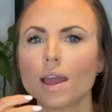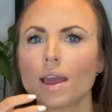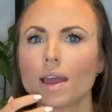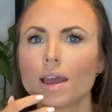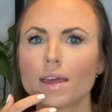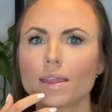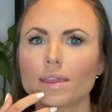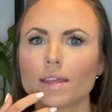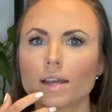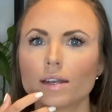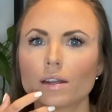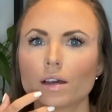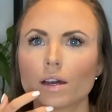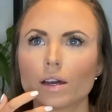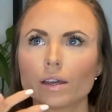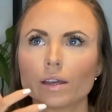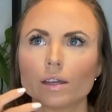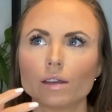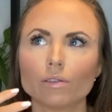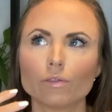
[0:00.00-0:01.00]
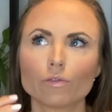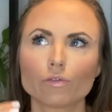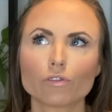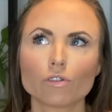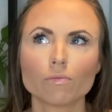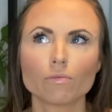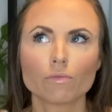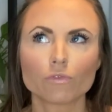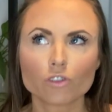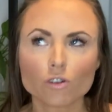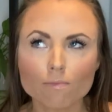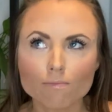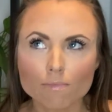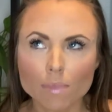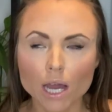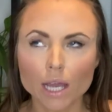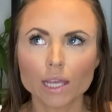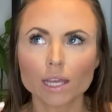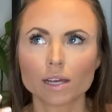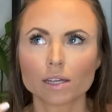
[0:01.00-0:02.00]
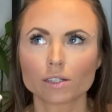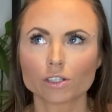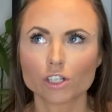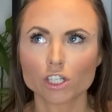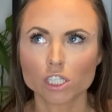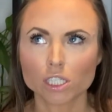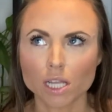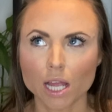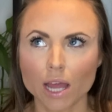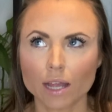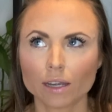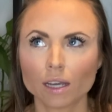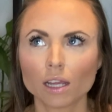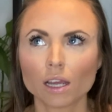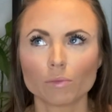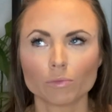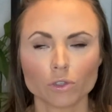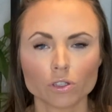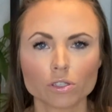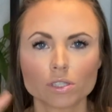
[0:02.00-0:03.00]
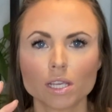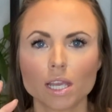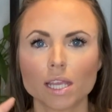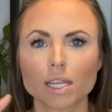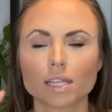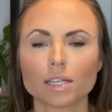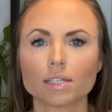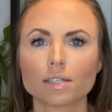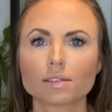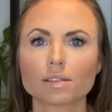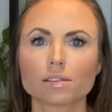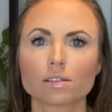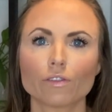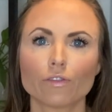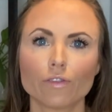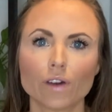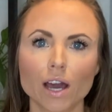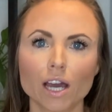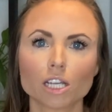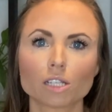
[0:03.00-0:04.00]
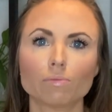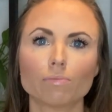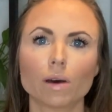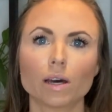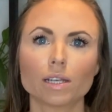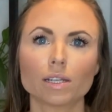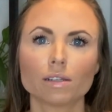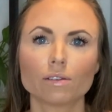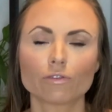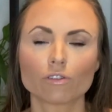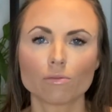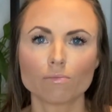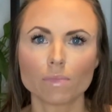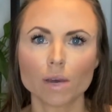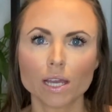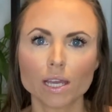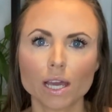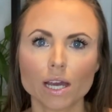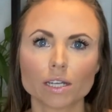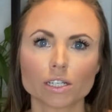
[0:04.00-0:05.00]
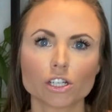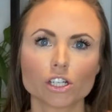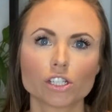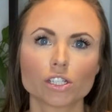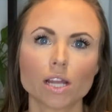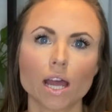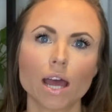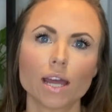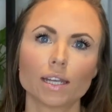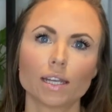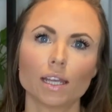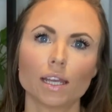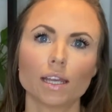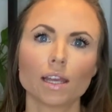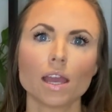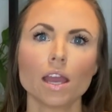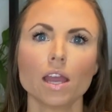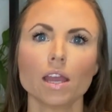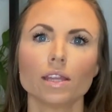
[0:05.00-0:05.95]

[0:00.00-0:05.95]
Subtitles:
and then I, from my understanding, I'm not saying that this is a fact, but from my understanding,